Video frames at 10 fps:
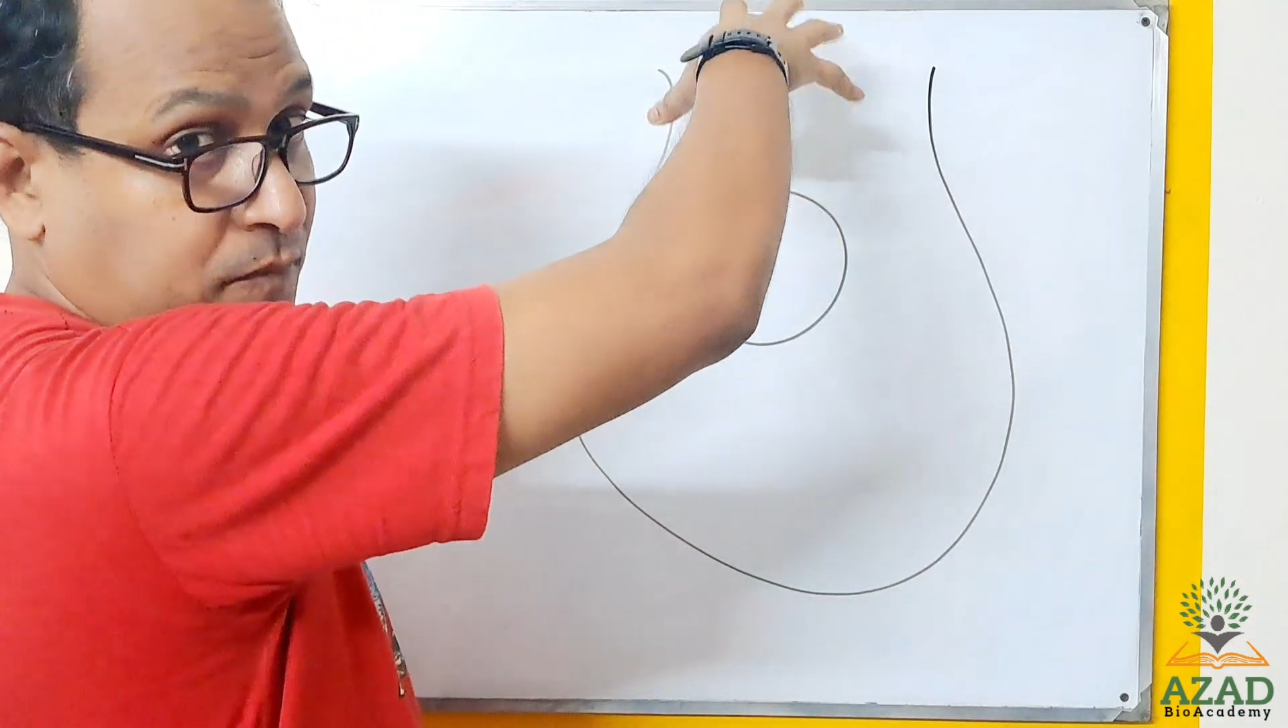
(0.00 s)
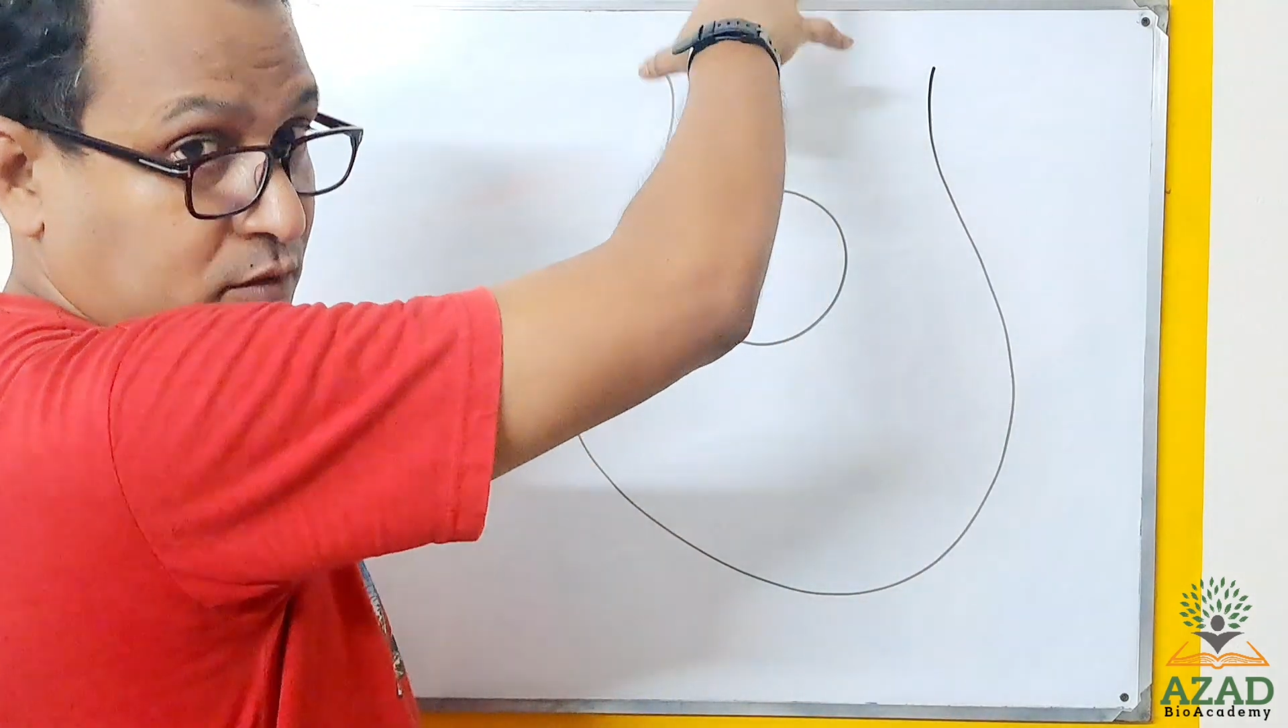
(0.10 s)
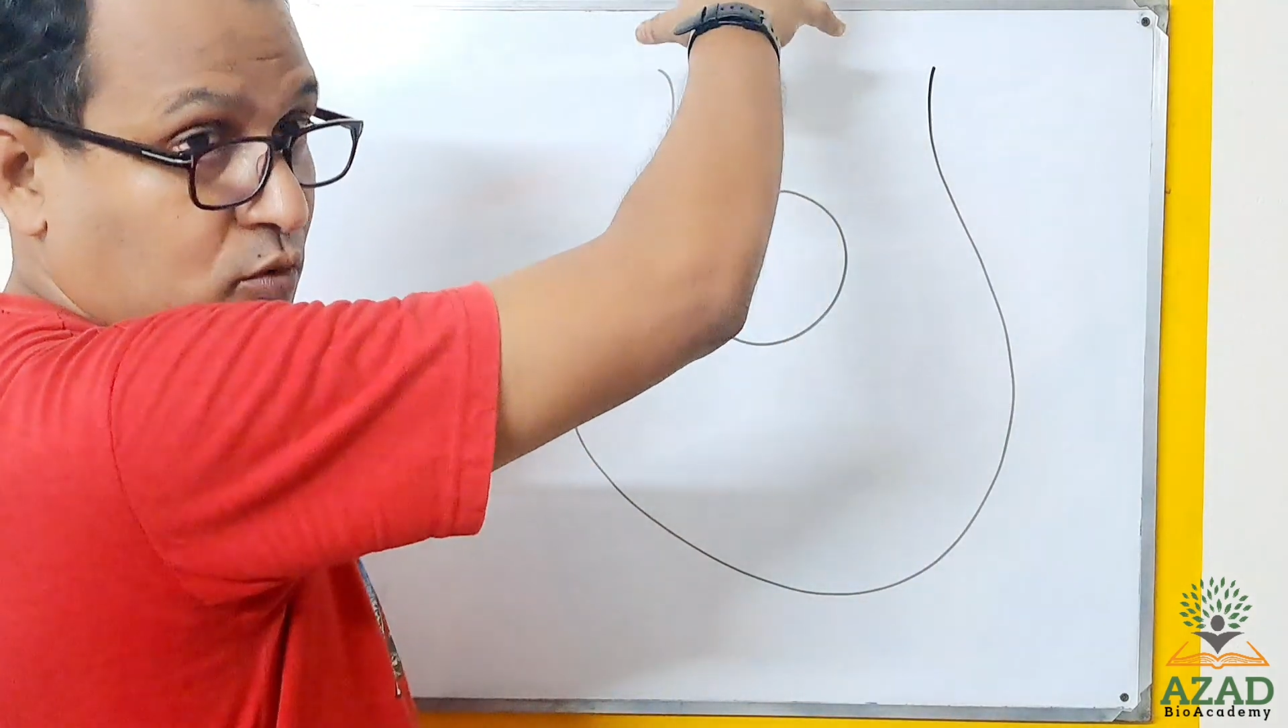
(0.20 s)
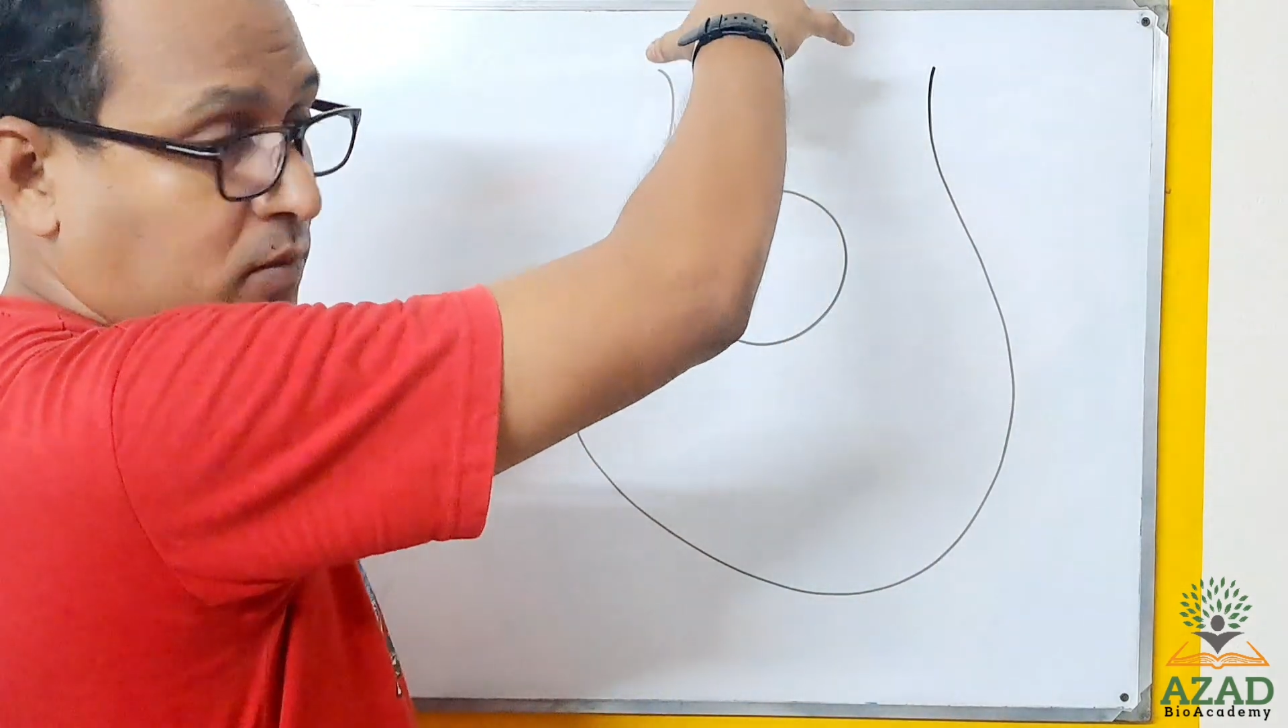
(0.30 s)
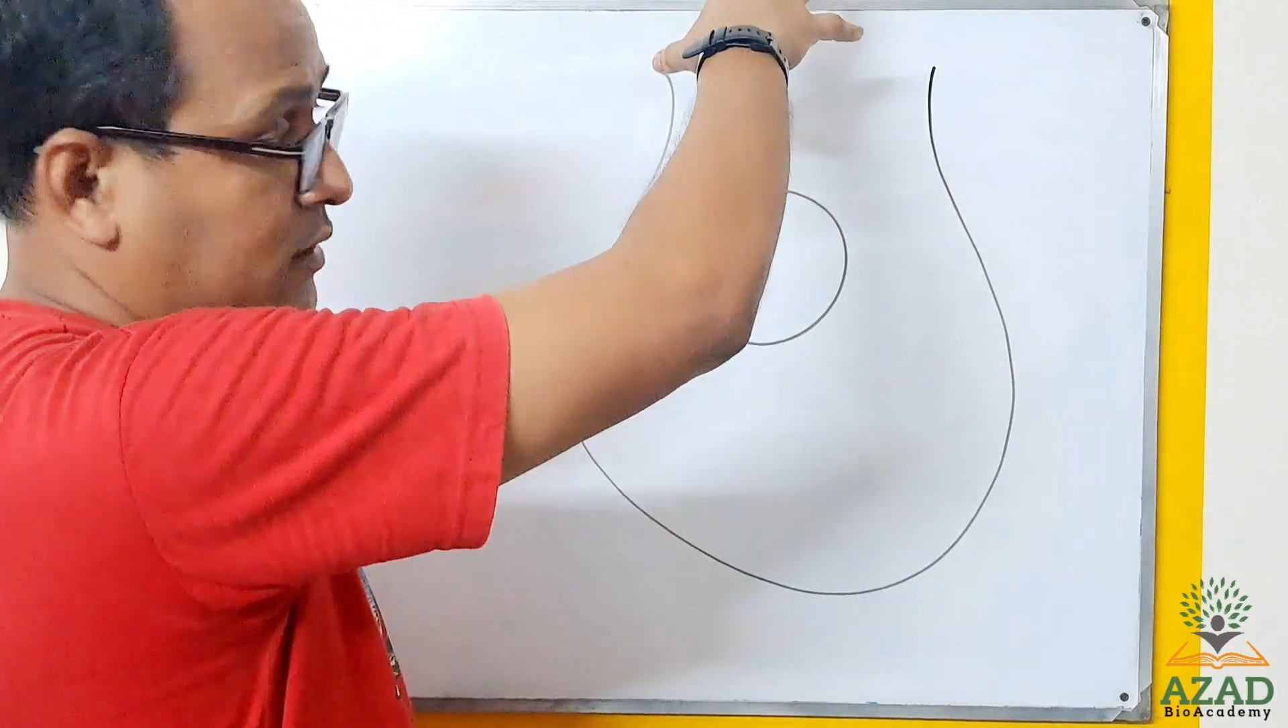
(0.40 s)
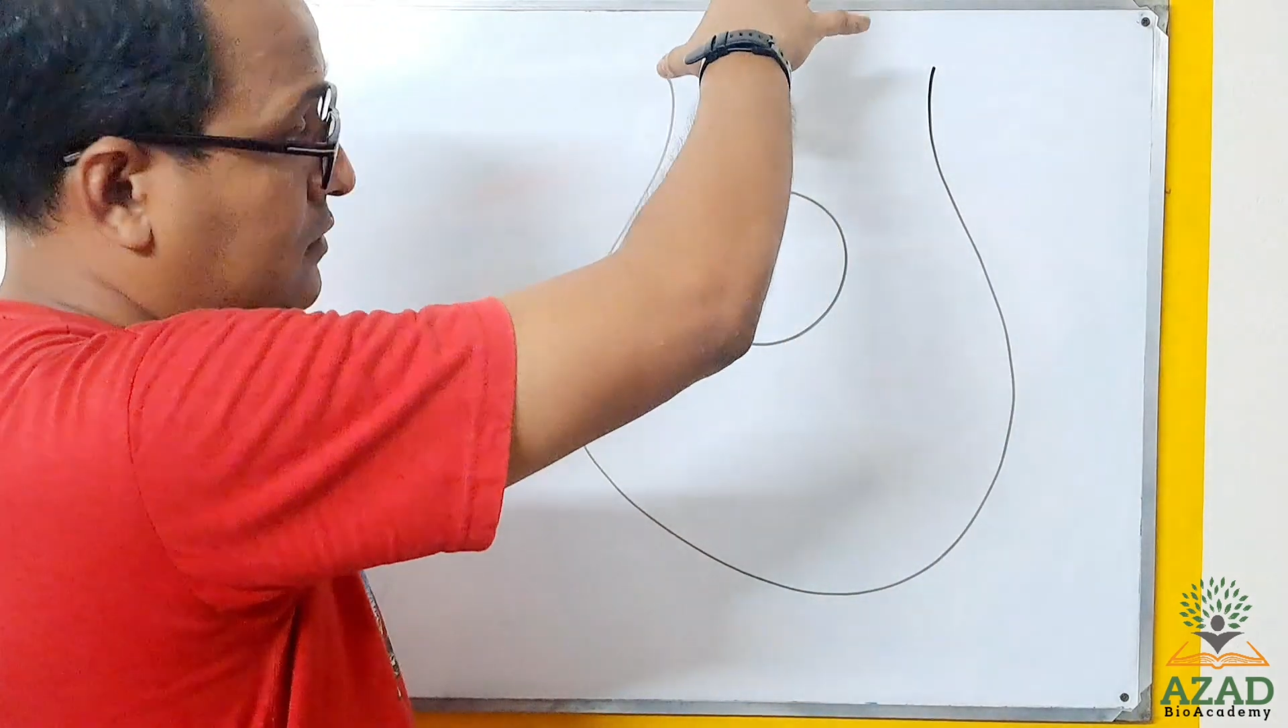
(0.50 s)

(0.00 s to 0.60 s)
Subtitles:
soma,